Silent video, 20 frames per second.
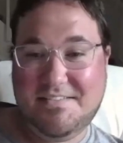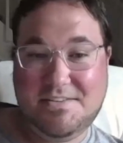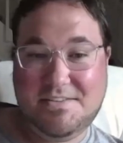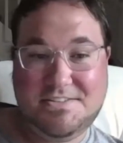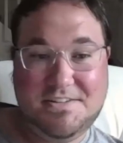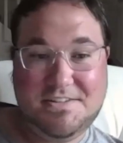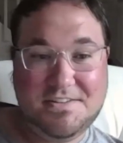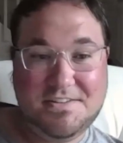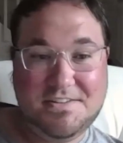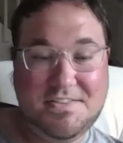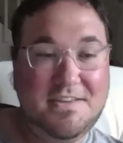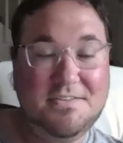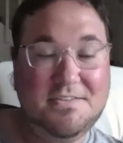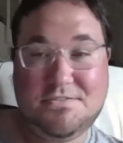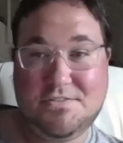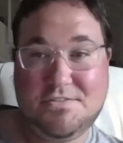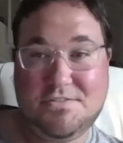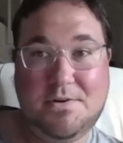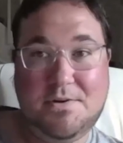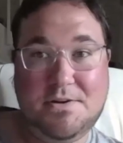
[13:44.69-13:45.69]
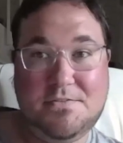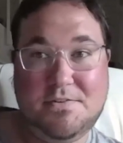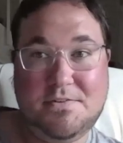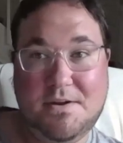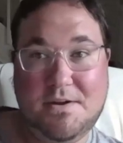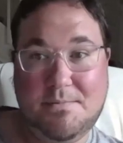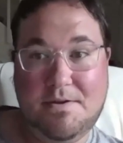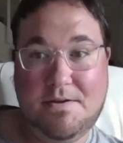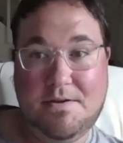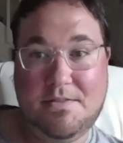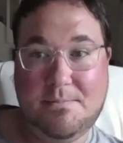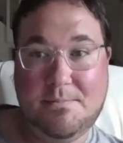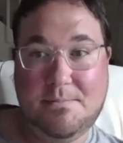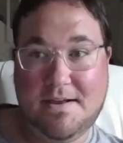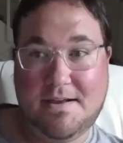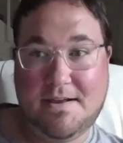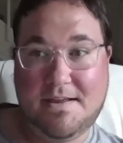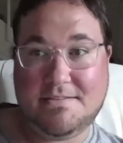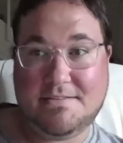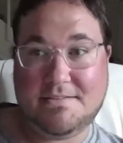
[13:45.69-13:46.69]
Well, Jill, thank you so much for coming on the
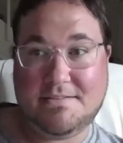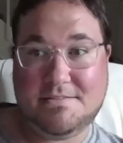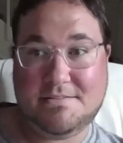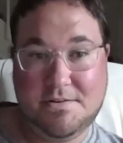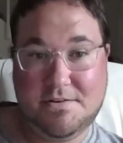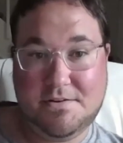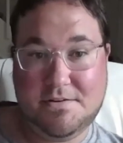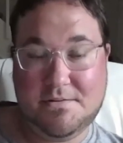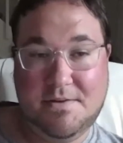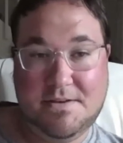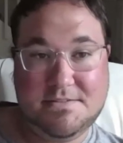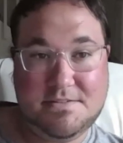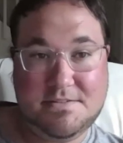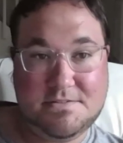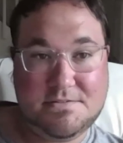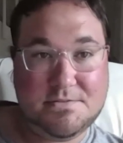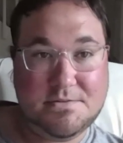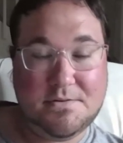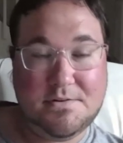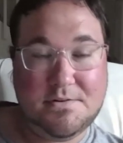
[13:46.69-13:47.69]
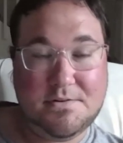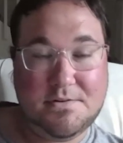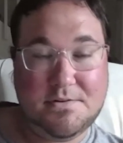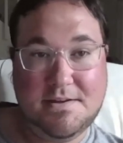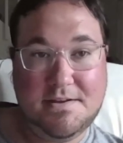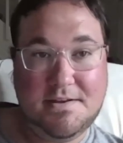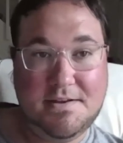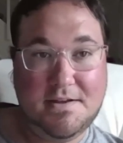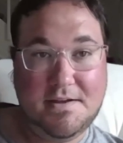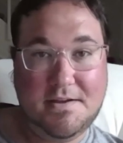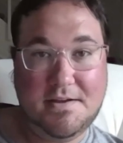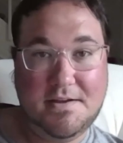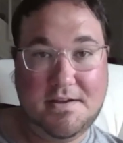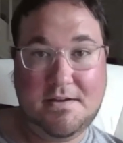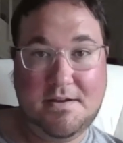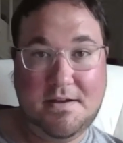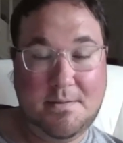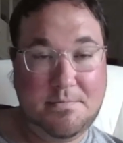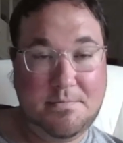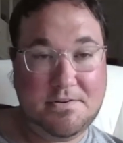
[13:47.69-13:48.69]
podcast and telling your amazing story. And uh,
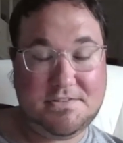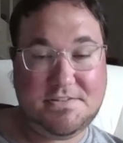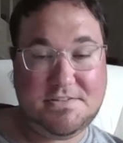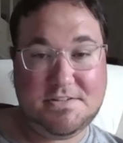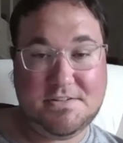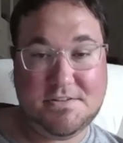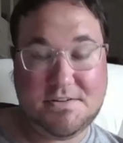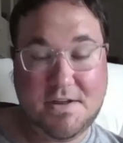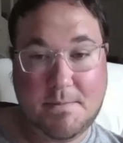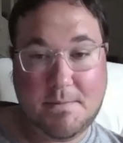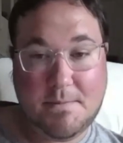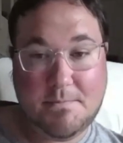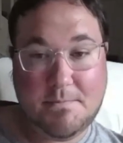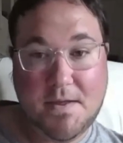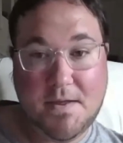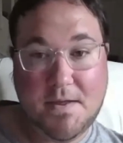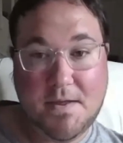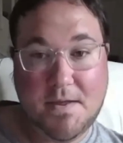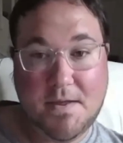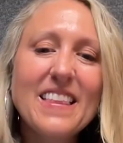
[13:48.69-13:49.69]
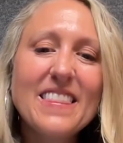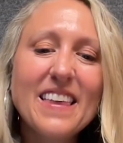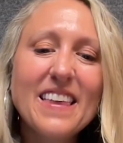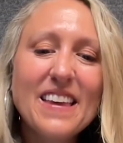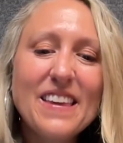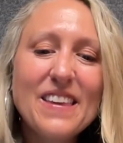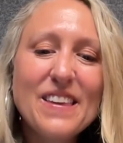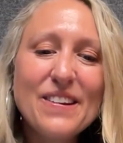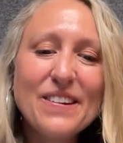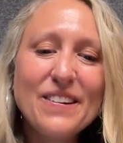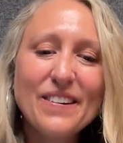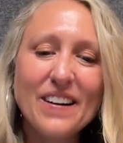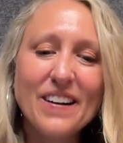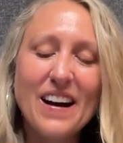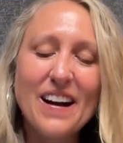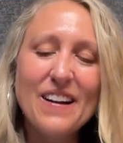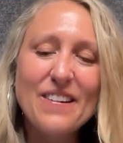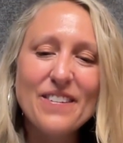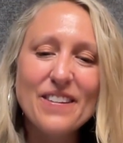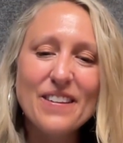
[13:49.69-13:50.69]
I appreciate your time today. Thank you.
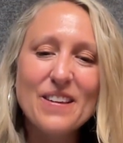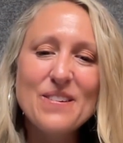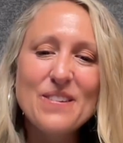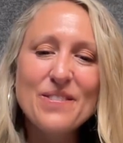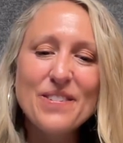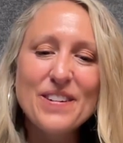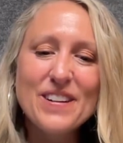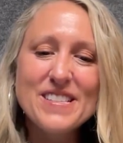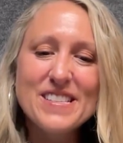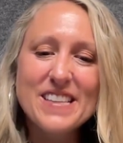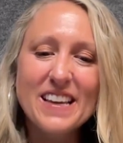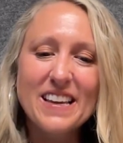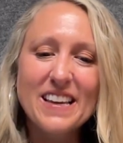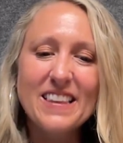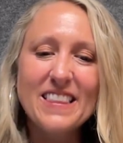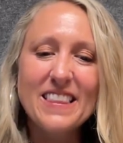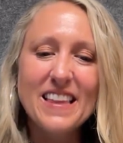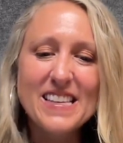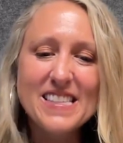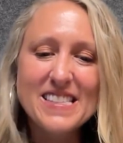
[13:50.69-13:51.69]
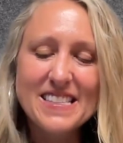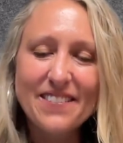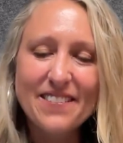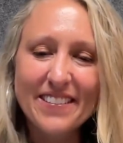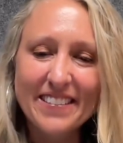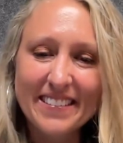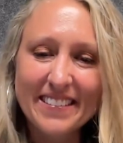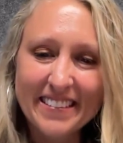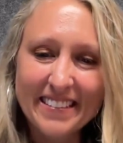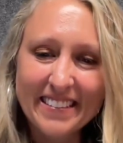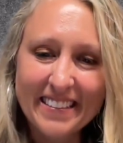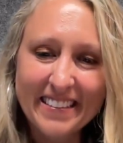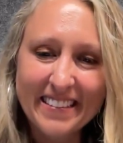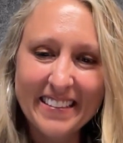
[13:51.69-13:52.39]
I really appreciate it. Thanks, Stephen. Definitely.